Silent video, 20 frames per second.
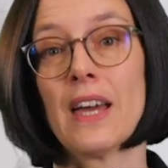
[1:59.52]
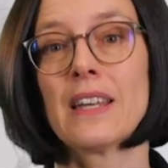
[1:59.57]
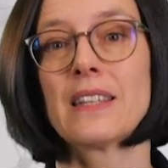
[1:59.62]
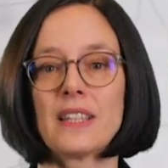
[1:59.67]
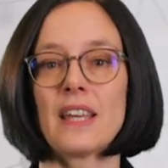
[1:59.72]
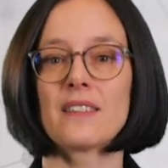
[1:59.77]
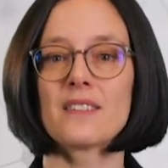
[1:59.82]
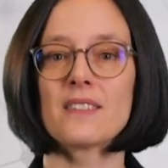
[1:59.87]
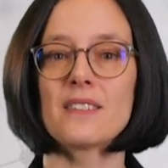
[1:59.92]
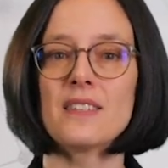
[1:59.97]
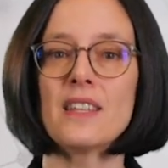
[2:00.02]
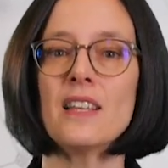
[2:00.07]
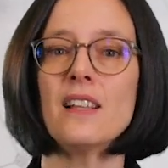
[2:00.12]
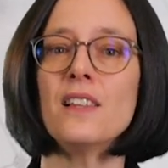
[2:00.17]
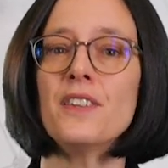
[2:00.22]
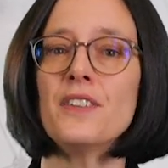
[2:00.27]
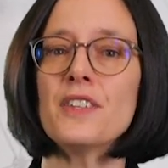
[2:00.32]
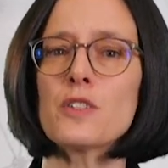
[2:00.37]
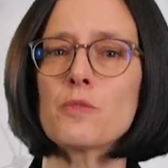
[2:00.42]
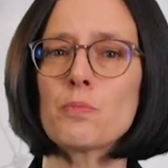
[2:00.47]
Yet
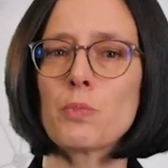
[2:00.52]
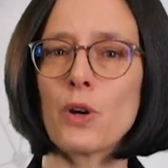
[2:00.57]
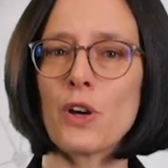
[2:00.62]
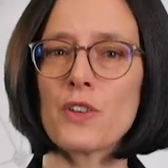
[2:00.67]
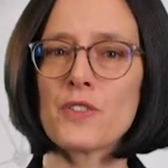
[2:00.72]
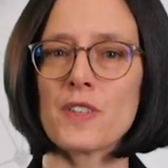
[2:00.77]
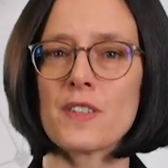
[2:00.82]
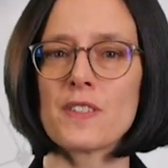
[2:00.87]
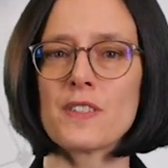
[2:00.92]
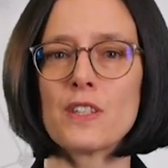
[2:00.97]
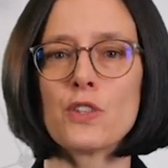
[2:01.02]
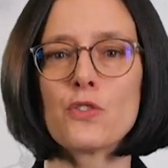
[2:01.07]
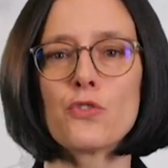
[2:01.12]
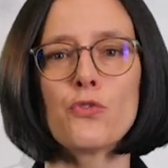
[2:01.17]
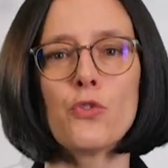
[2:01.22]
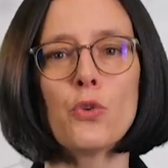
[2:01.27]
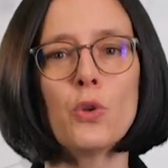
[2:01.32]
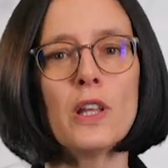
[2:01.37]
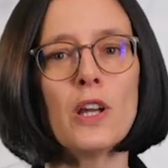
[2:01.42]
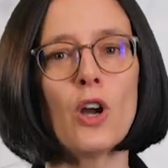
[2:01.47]
still this process is
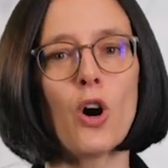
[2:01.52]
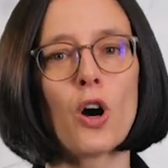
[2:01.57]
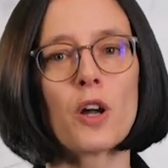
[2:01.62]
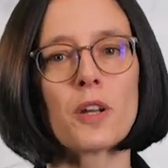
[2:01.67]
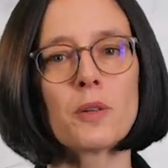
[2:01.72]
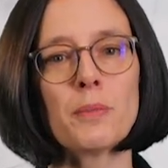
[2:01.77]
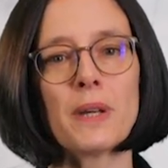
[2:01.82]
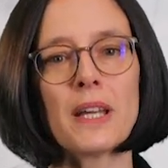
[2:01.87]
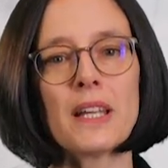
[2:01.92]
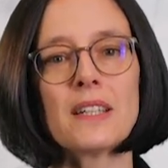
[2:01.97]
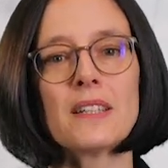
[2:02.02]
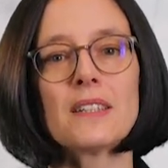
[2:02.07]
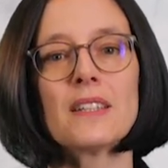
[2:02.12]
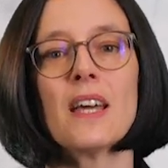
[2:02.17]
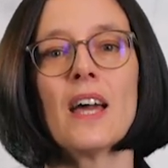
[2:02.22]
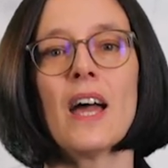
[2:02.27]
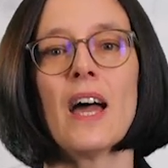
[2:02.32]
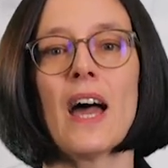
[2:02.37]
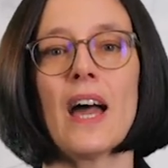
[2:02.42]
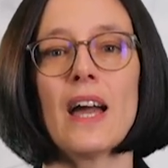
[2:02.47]
fully automated
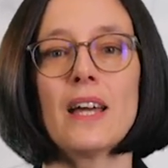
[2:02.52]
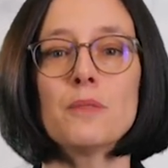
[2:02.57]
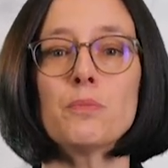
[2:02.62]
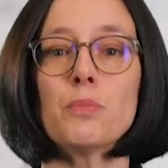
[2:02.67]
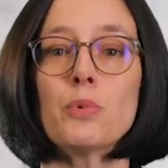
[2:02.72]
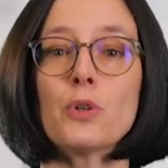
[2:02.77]
and